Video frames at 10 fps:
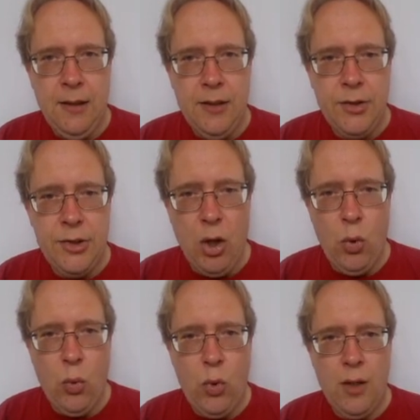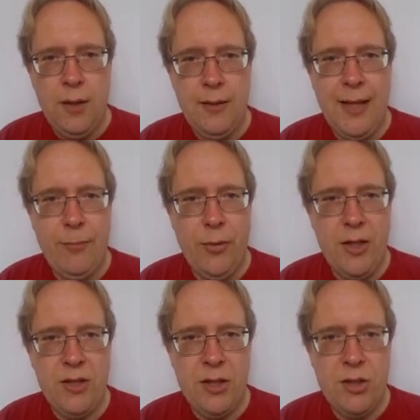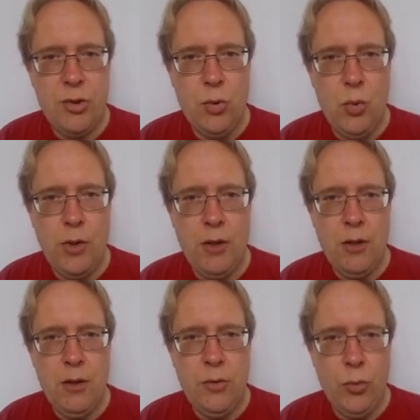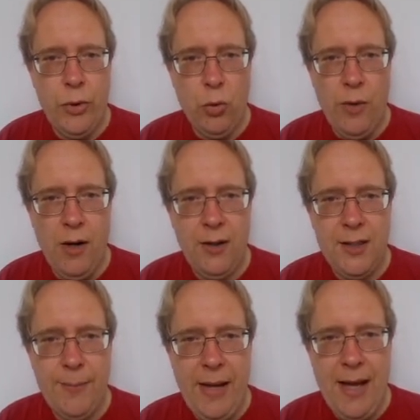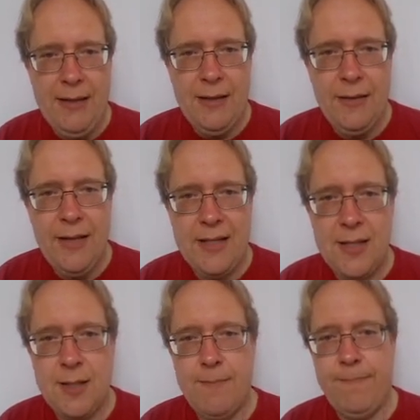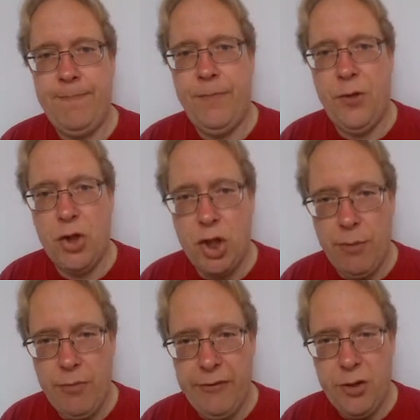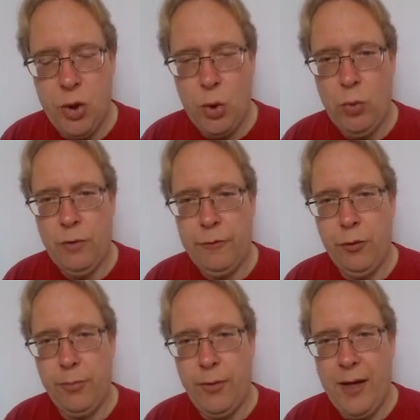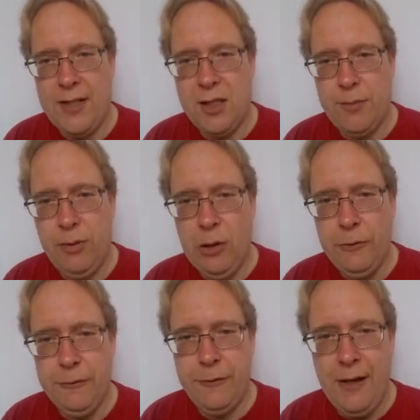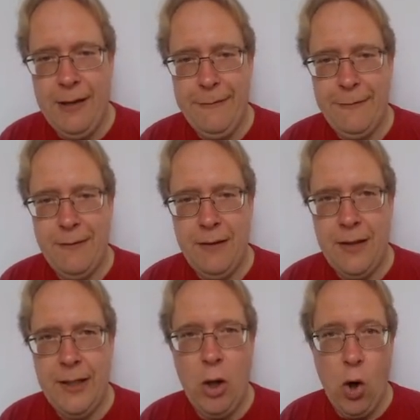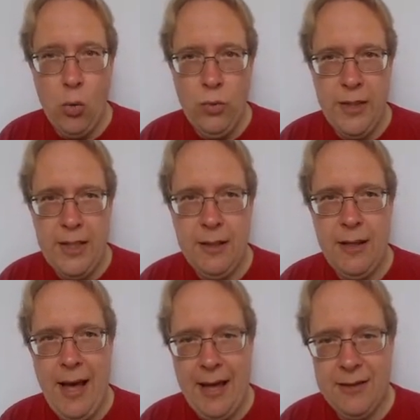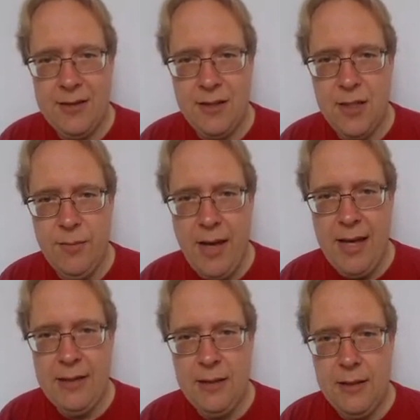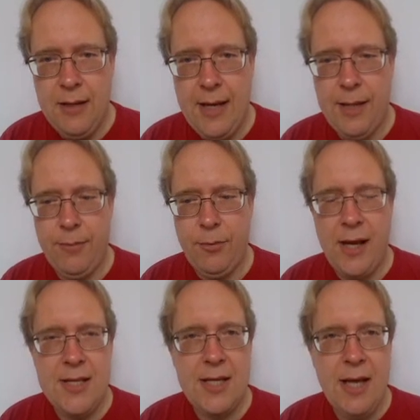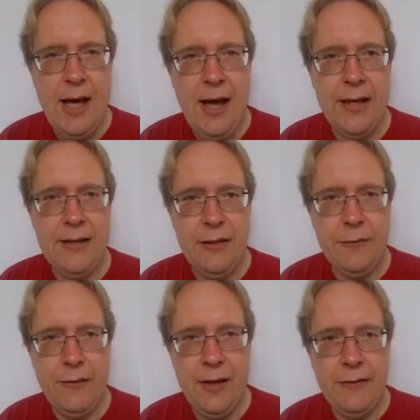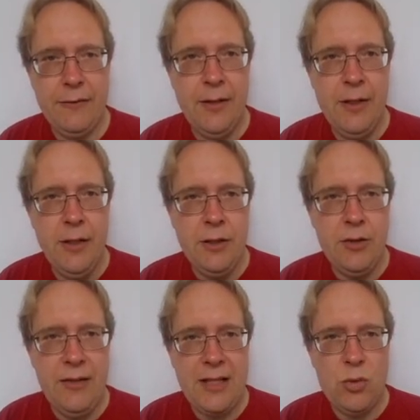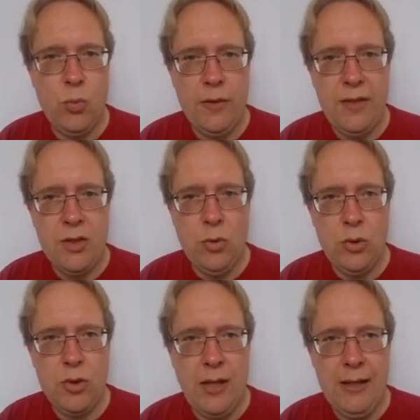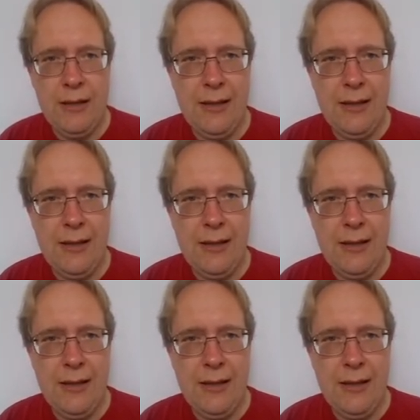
So that brings us to the real market demand. That's the sum of the two for prices below 5 and only Alice's demand at a price higher than 5. So that's what this looks like.